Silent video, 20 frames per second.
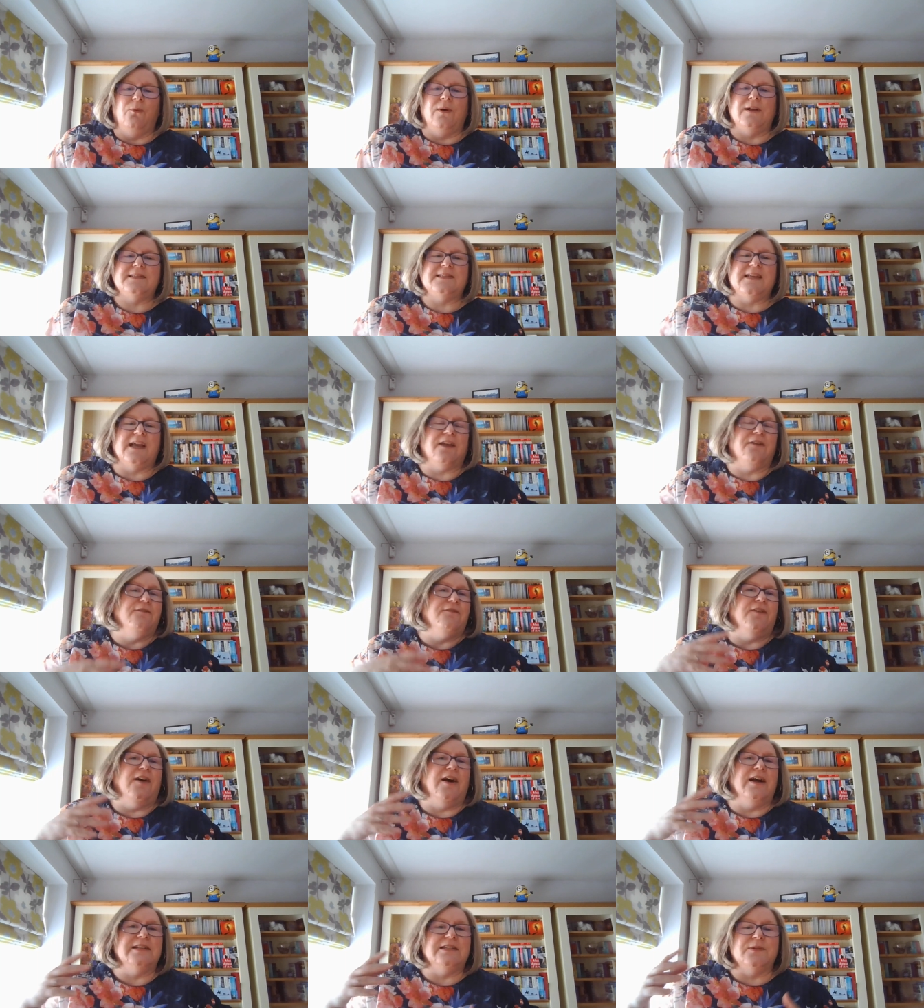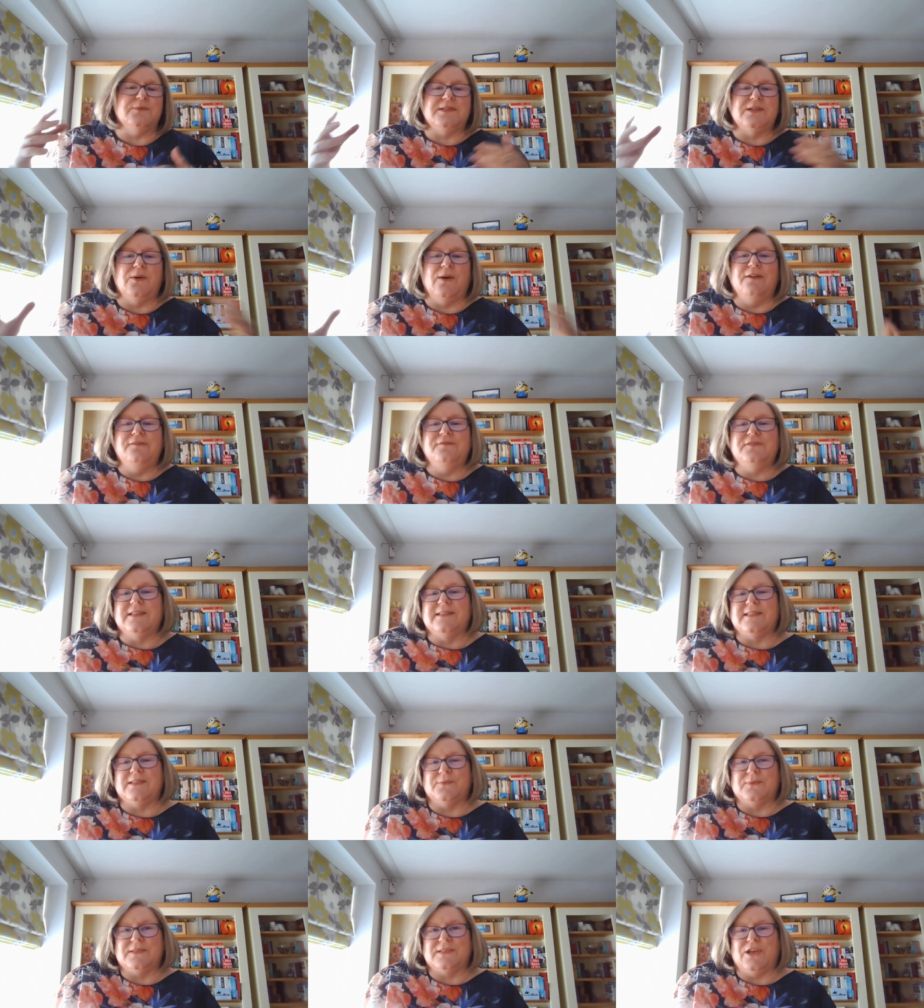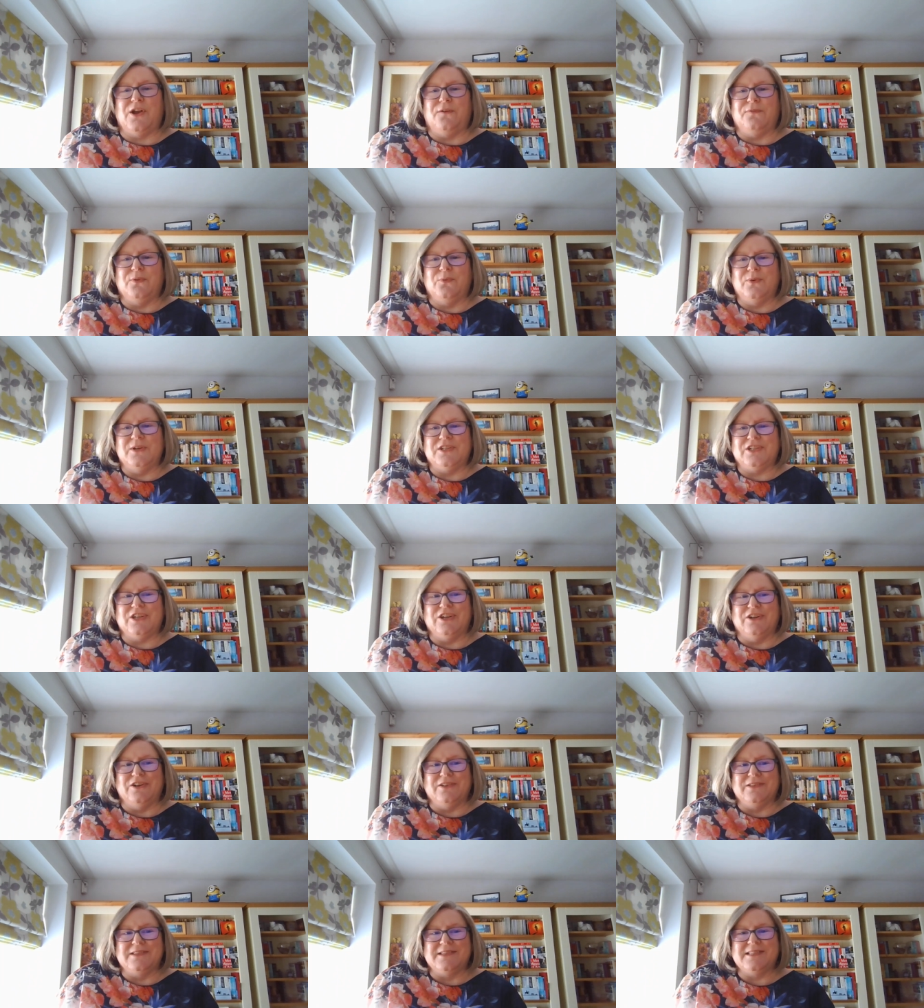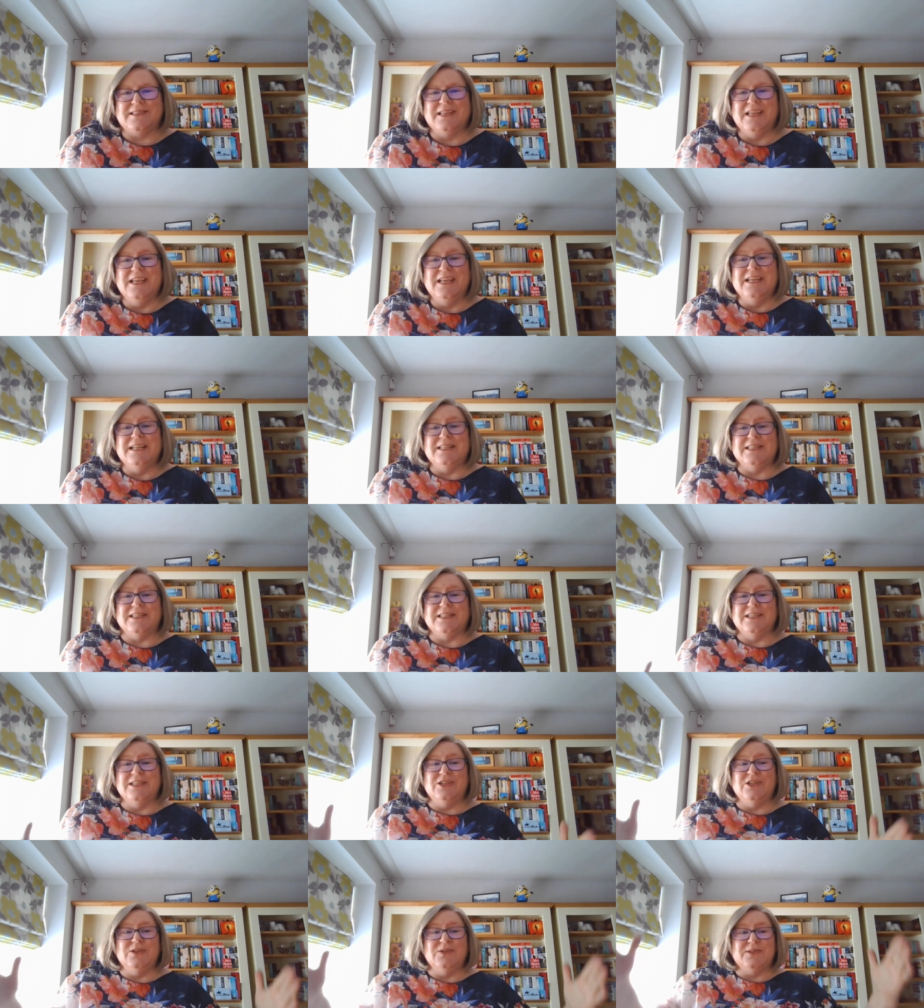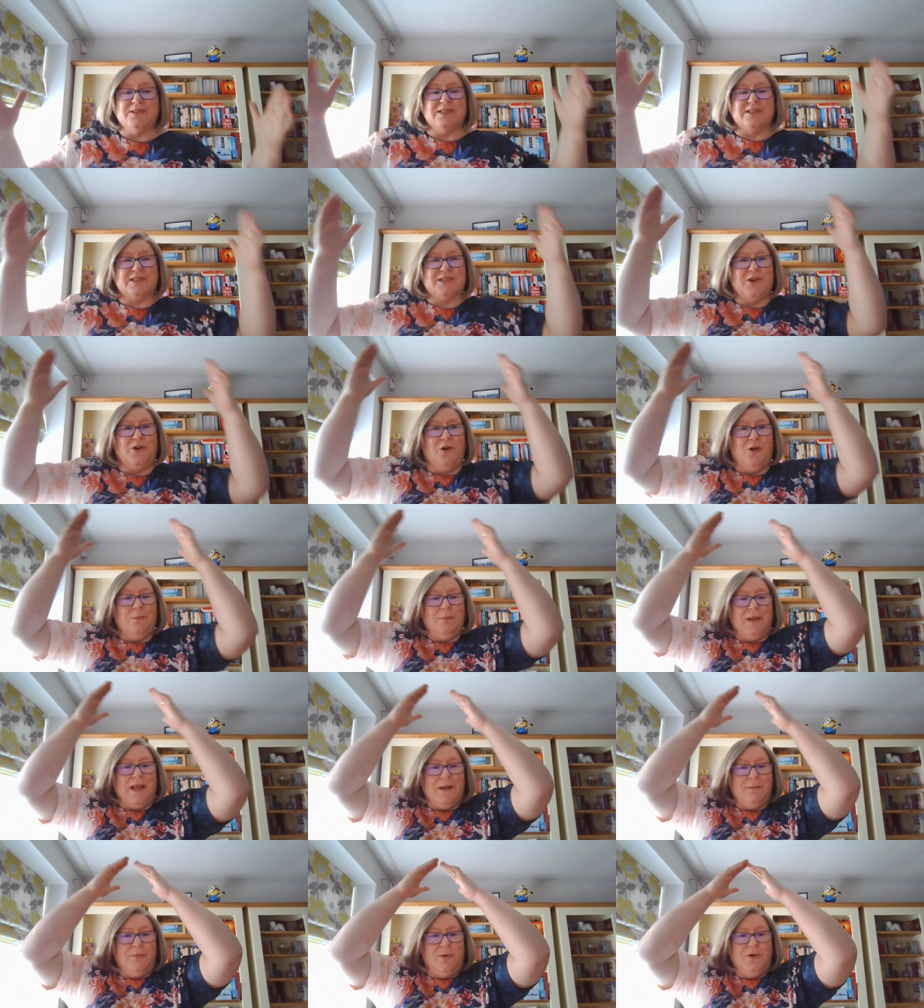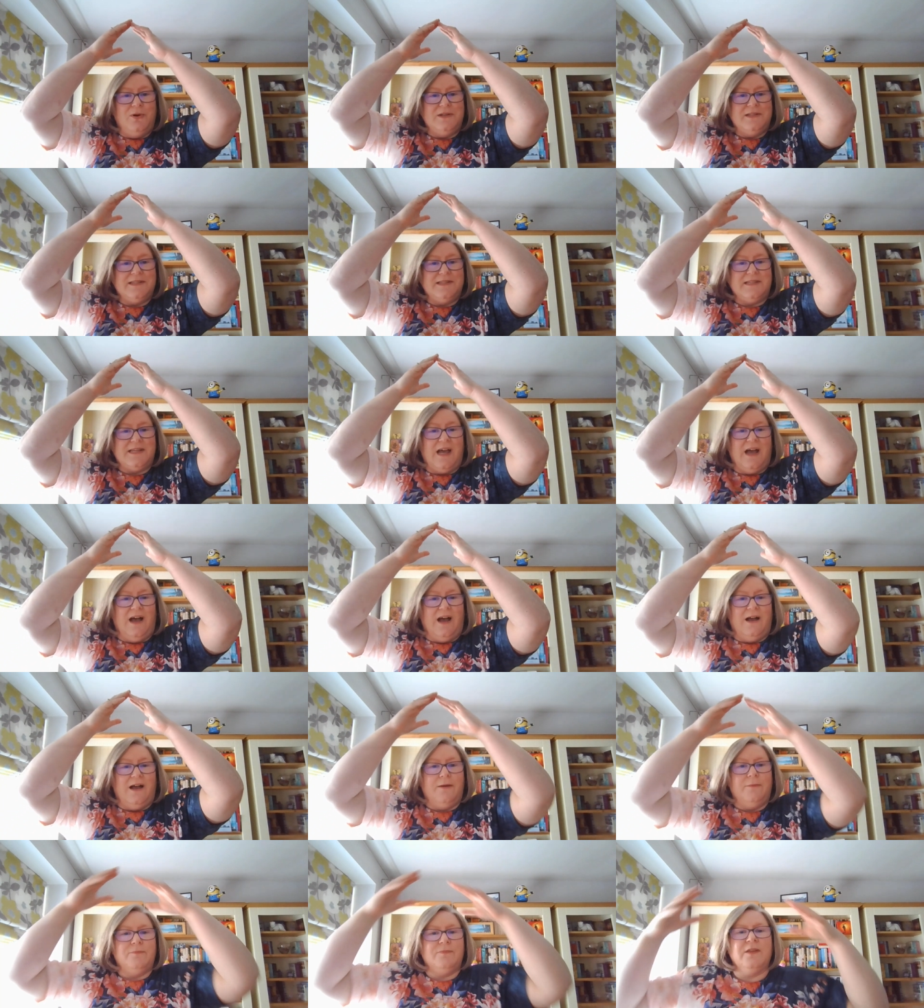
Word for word: whilst I can find it was no evidence it was start of the witch hunts, did use the tall black pointed hat,